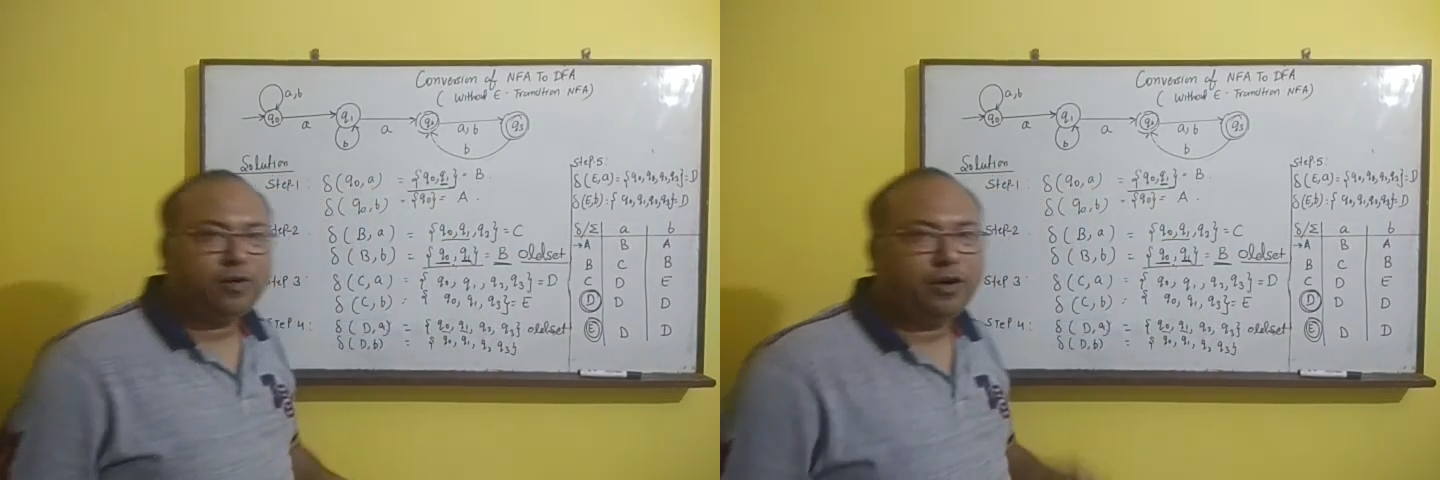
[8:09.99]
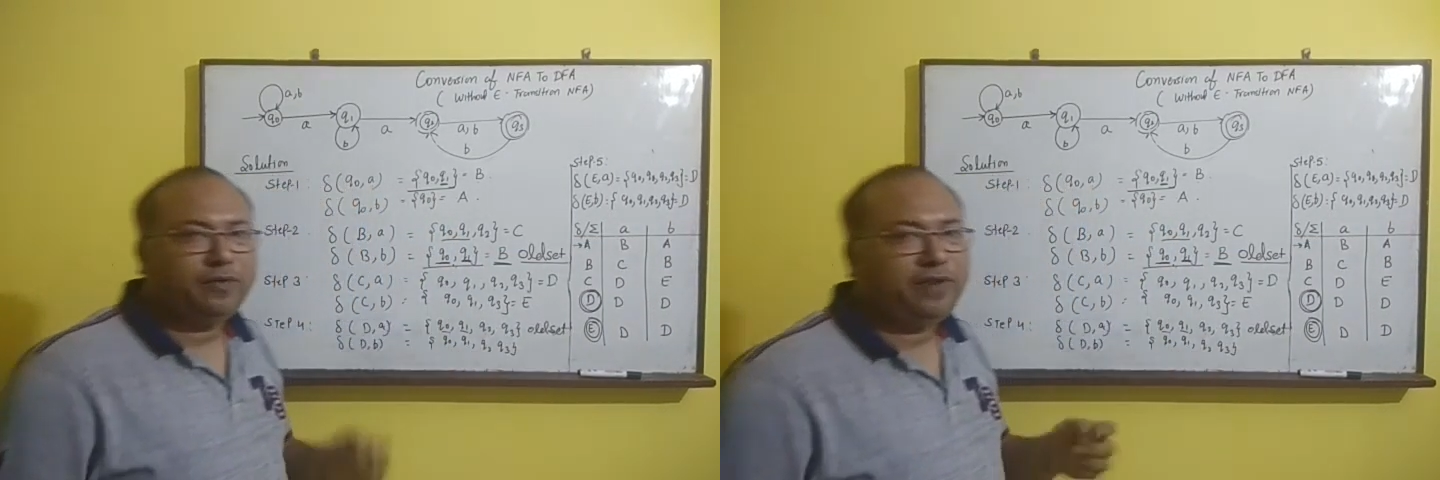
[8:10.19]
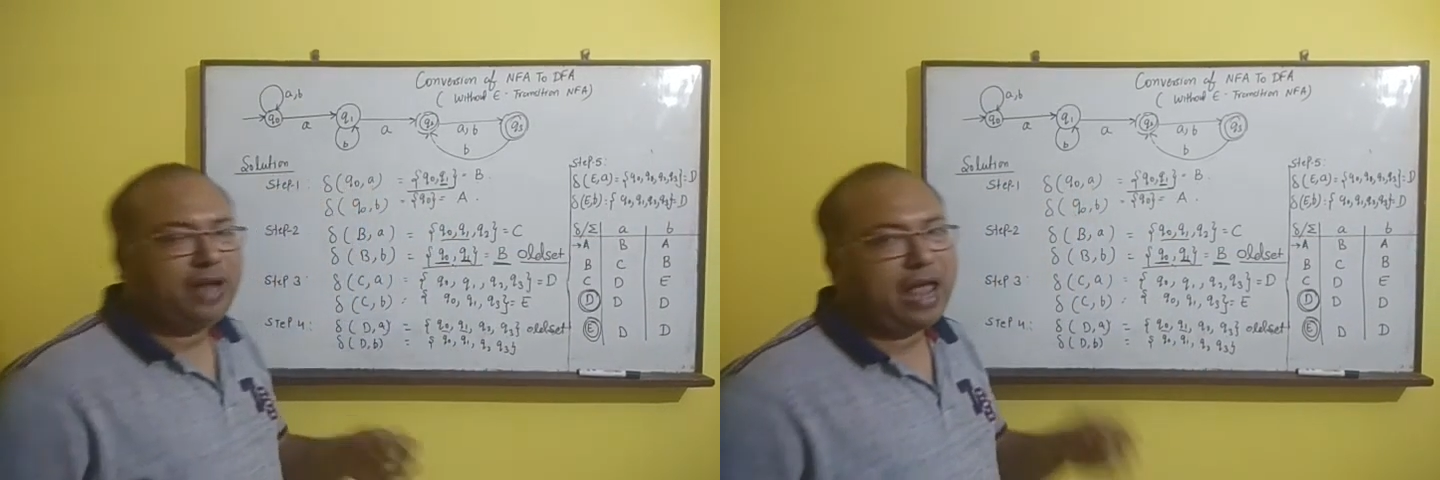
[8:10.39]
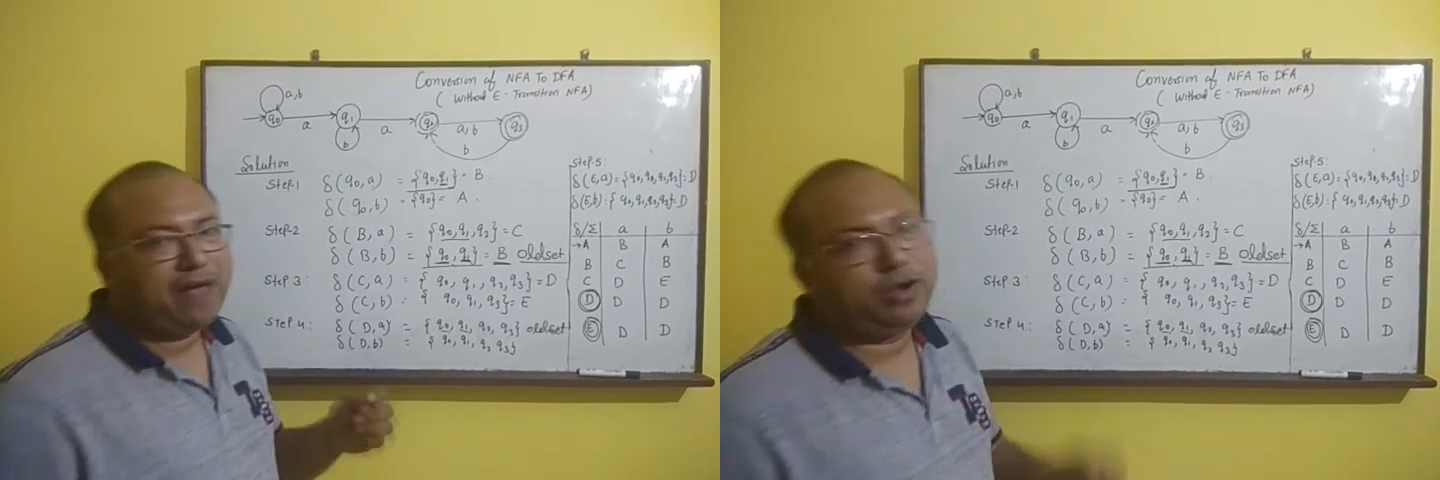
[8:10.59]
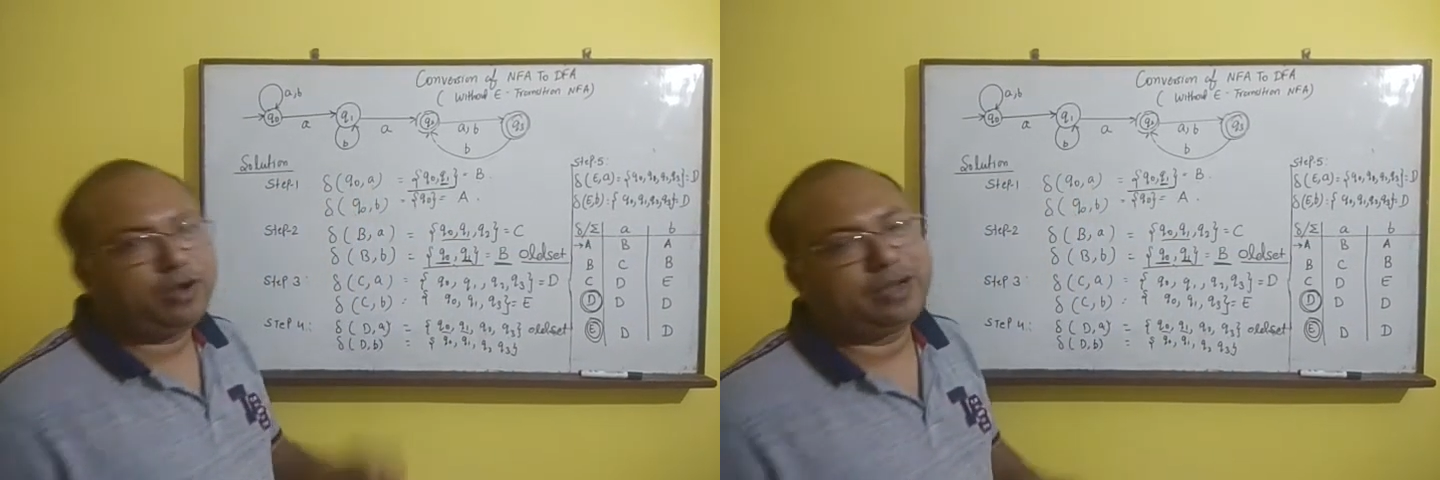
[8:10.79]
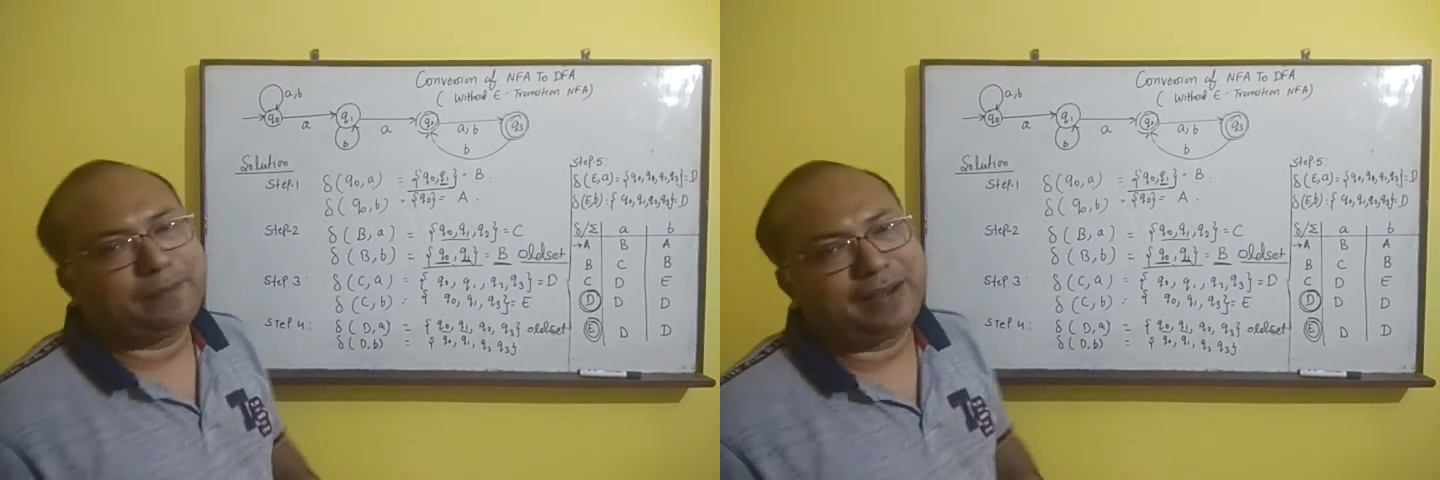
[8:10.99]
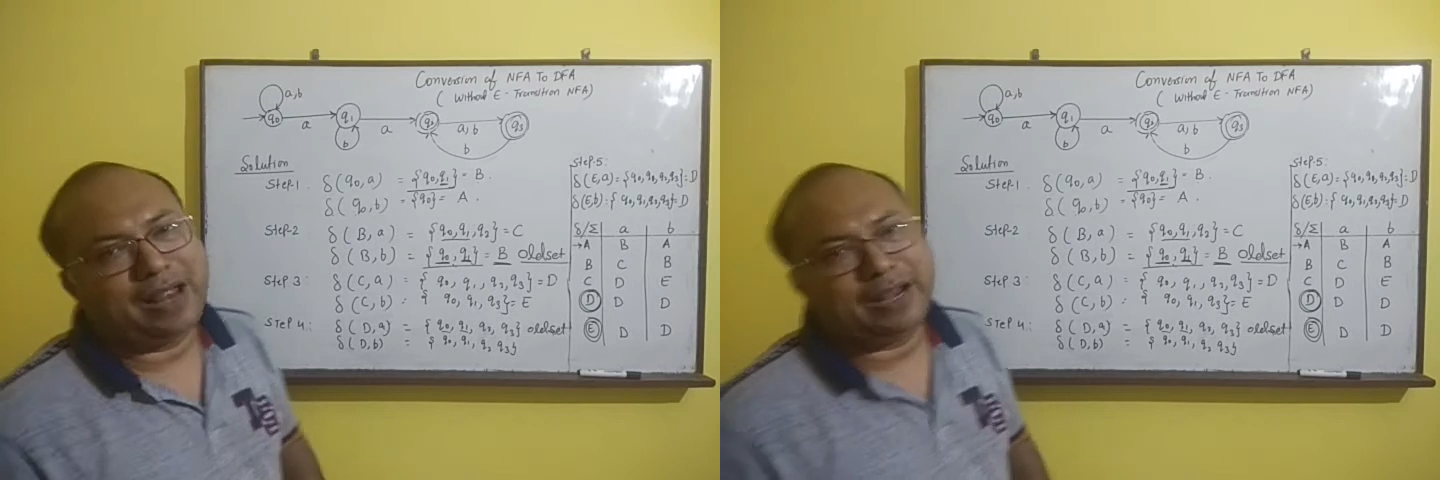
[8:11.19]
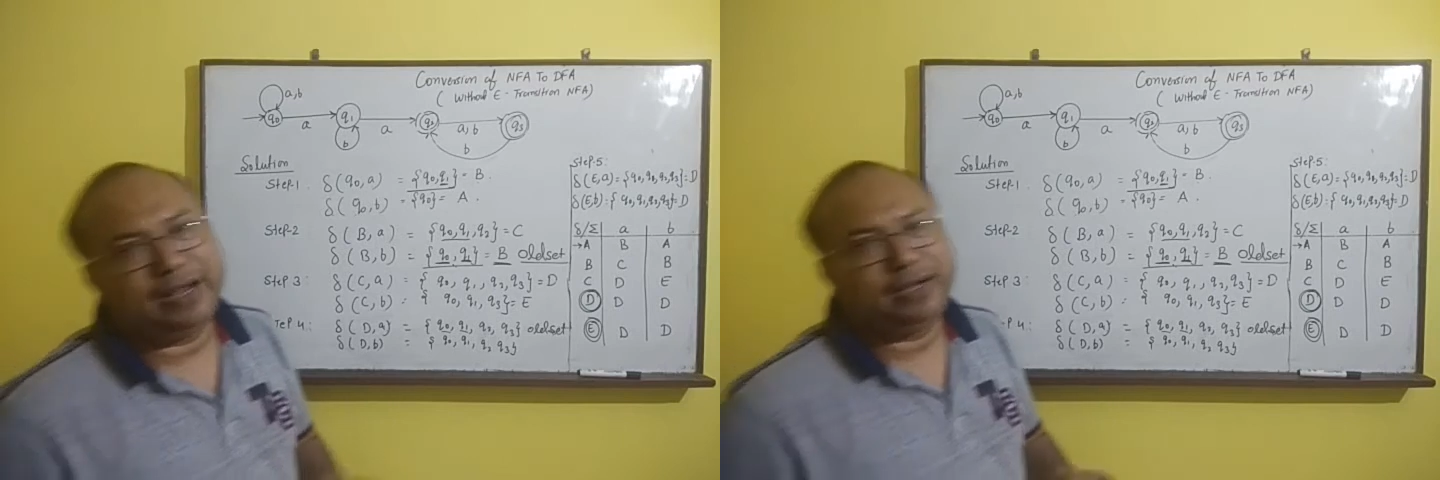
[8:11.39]
on we have not
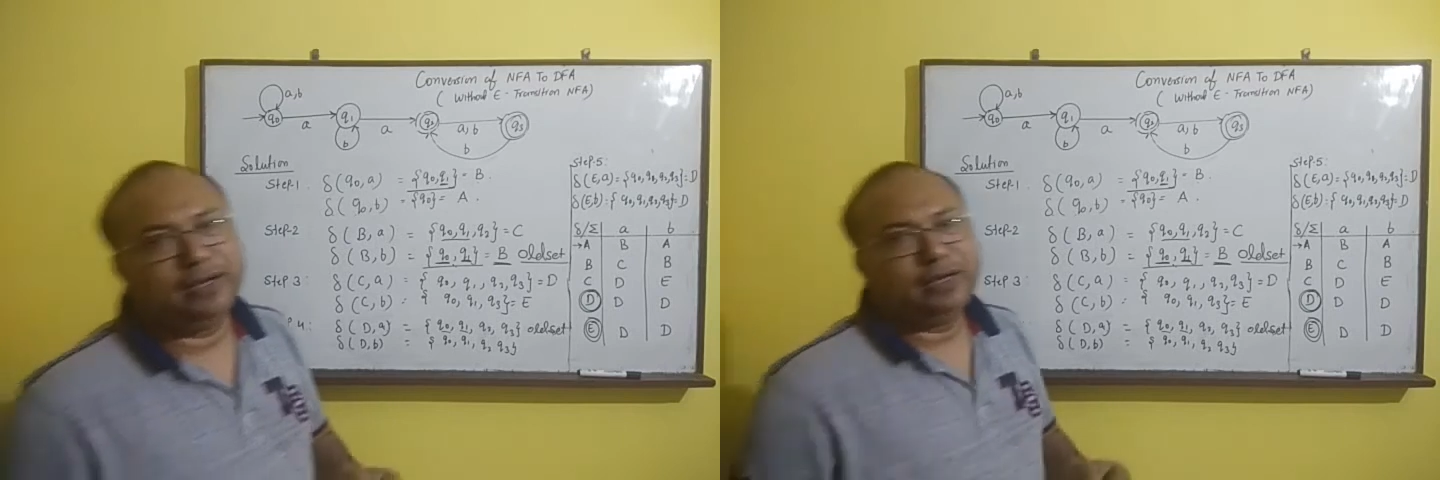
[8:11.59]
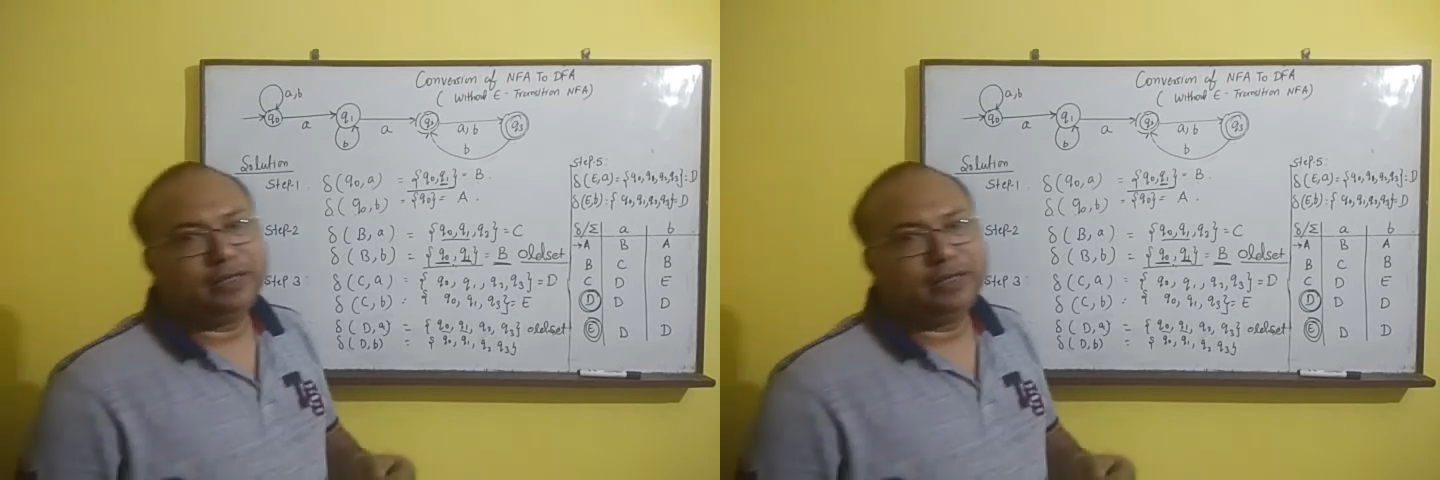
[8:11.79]
applied